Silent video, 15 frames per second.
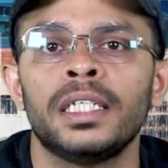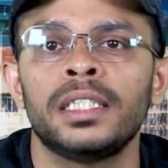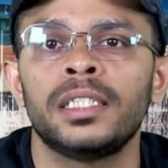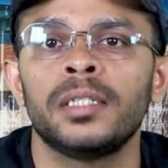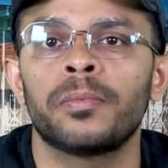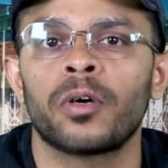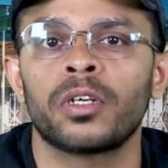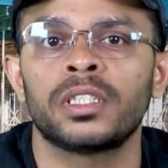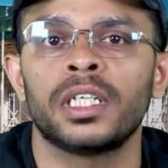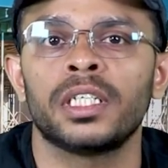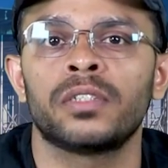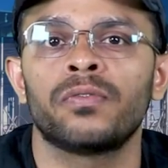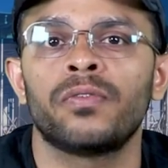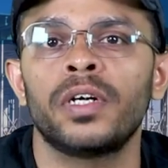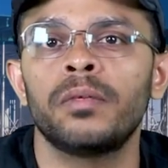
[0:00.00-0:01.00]
EC
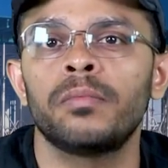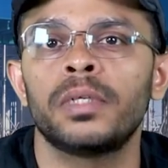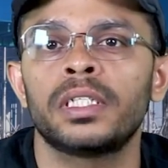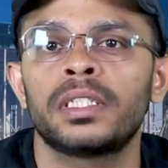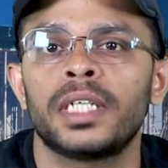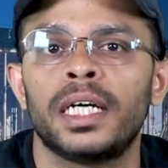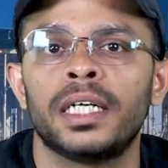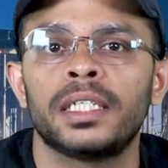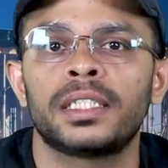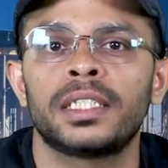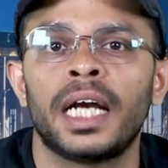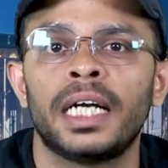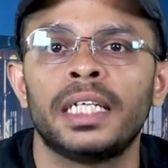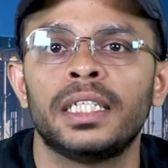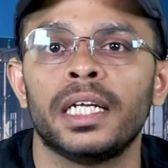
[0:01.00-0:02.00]
process, one must
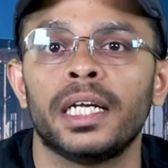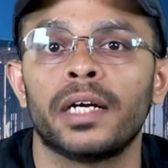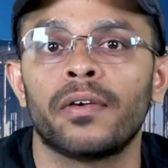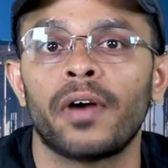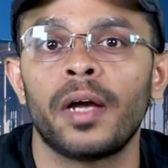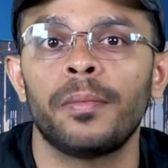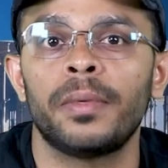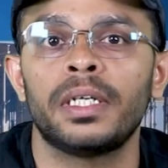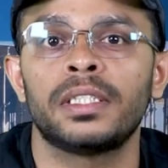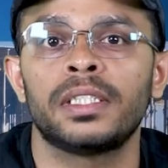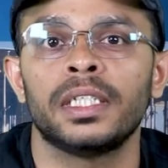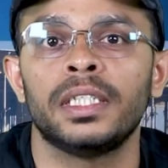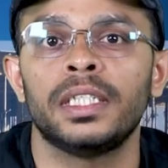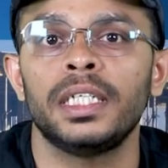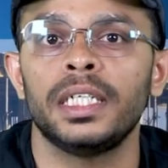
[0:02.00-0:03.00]
understand the requirements
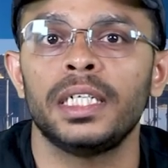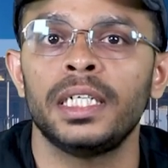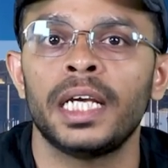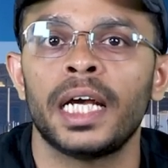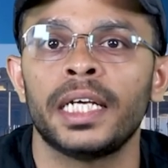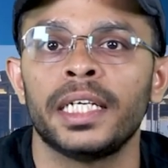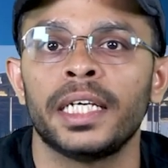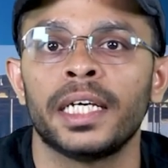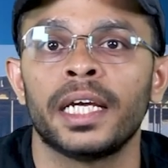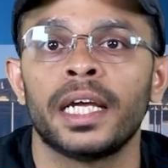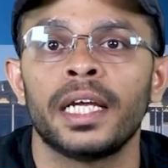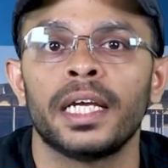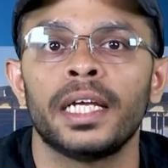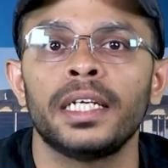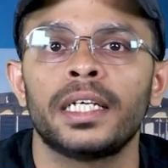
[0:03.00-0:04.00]
in the EIA
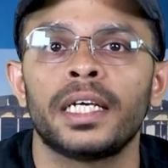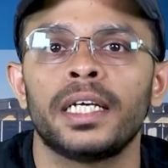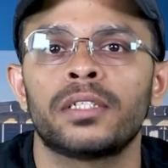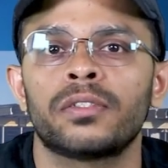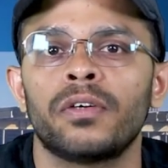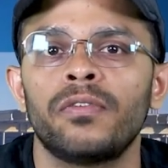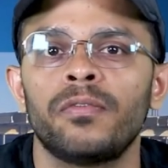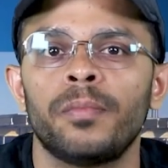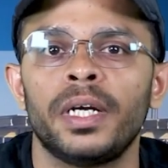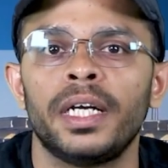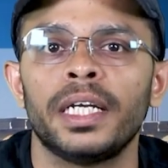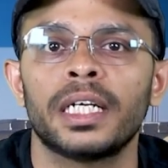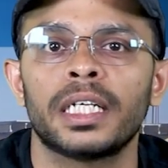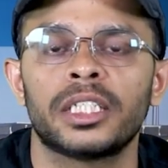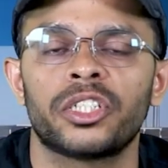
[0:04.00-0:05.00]
in case of
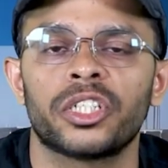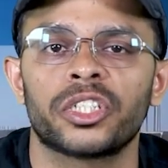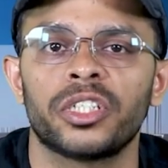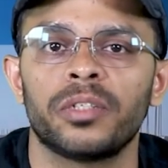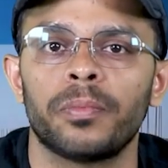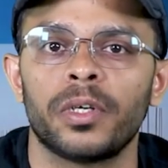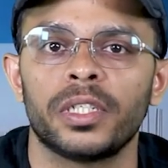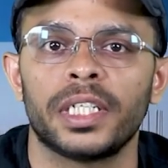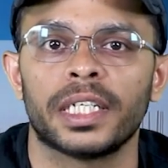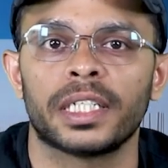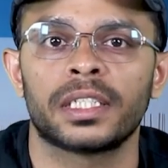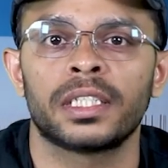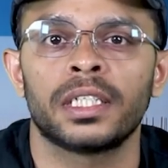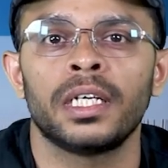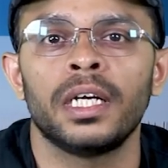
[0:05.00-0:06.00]
building construction
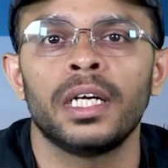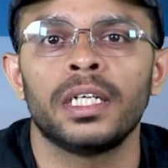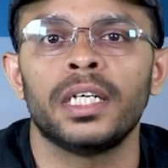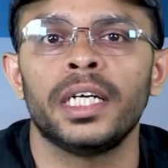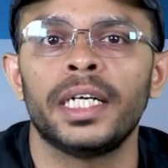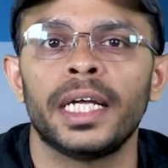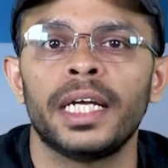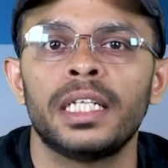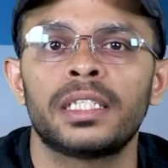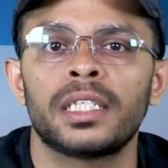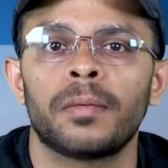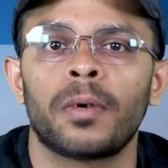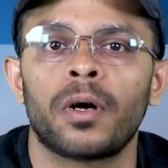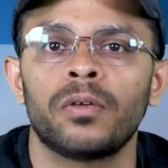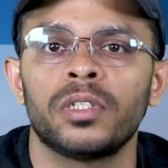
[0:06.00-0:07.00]
projects. Details
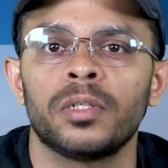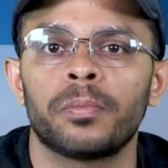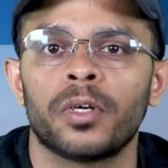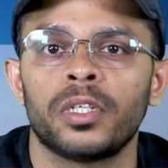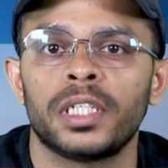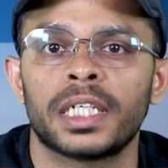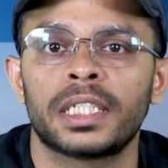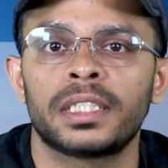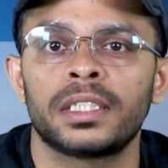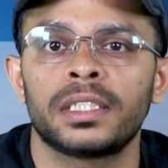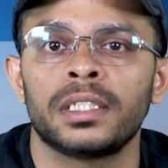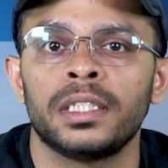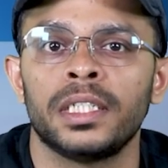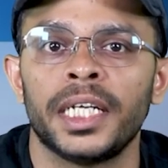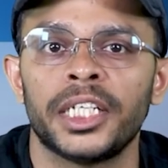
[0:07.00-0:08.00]
about the
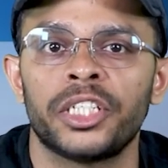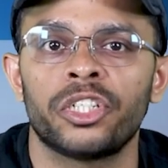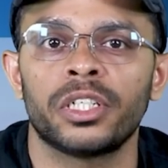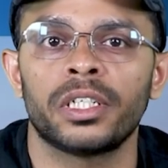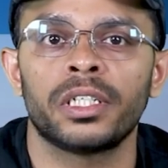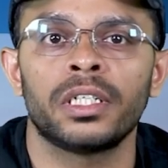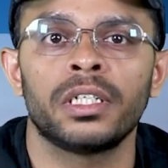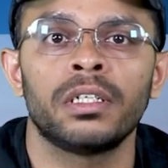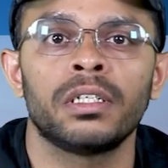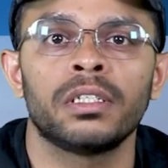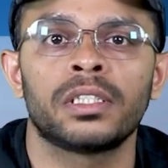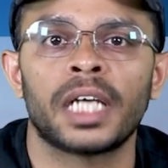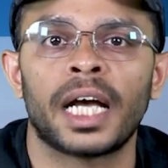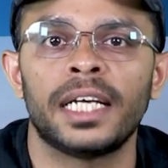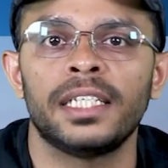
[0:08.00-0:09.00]
project's nature,
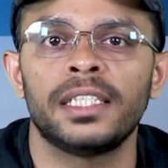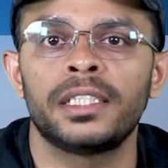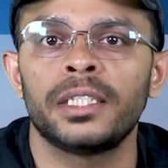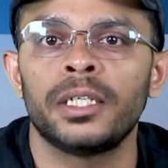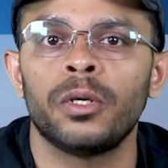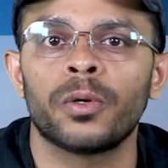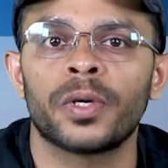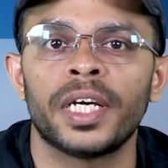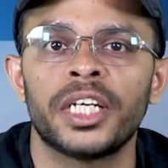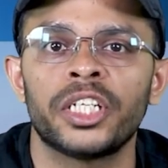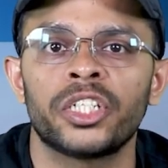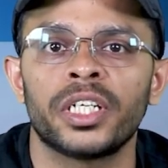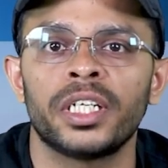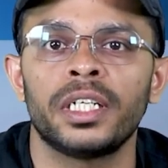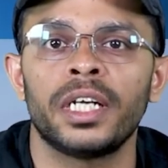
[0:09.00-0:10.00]
size,
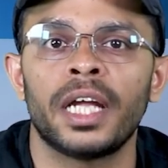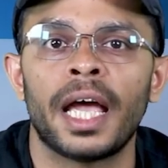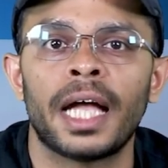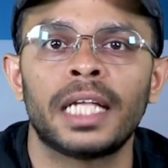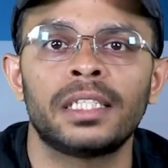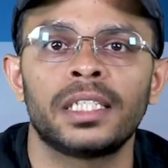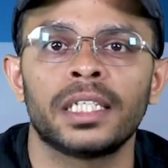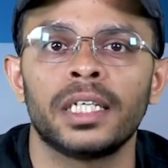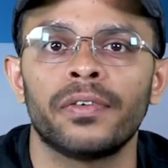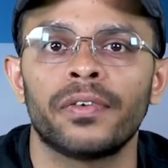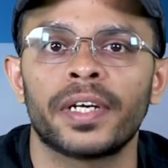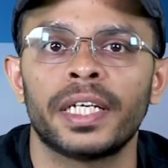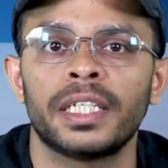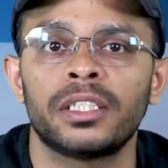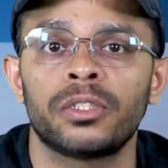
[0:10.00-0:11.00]
location, and
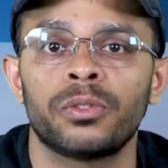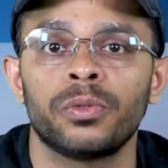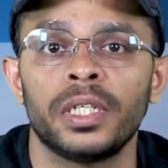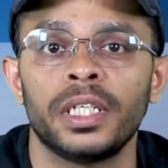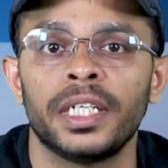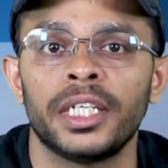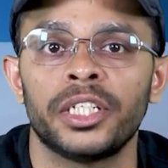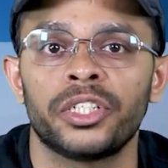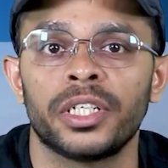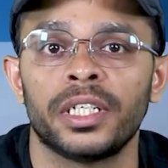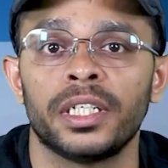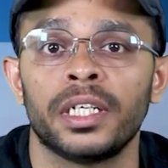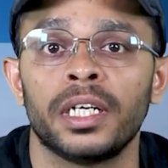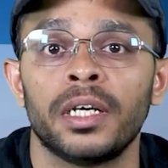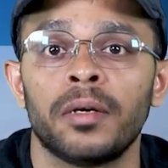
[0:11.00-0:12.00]
significance to the
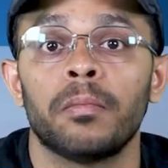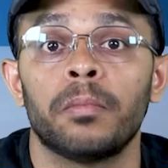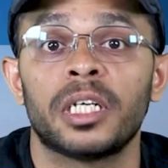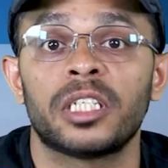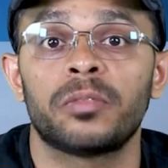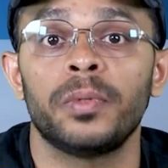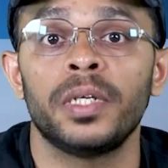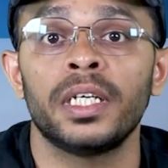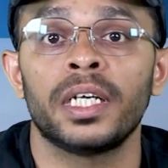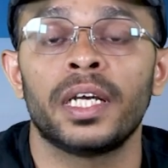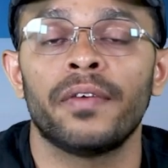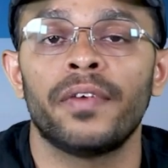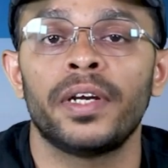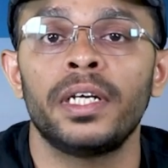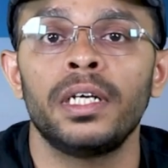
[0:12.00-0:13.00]
nation must be
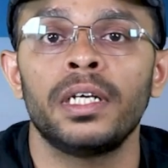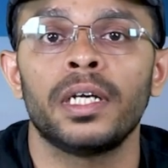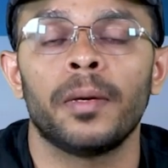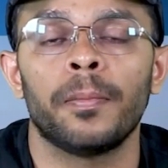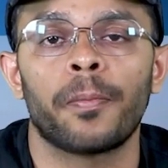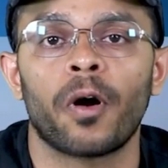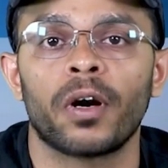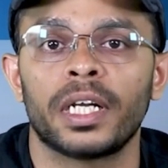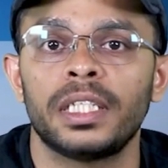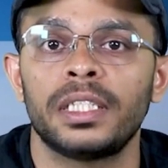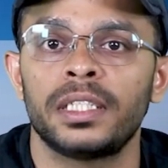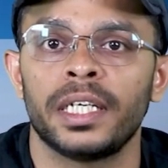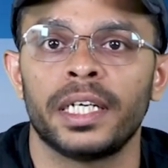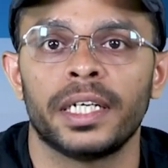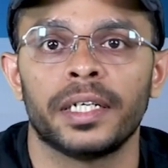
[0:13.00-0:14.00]
given
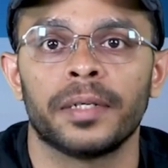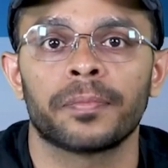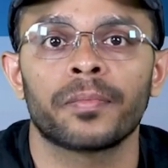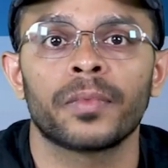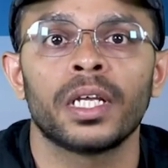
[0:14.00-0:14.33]
importance here.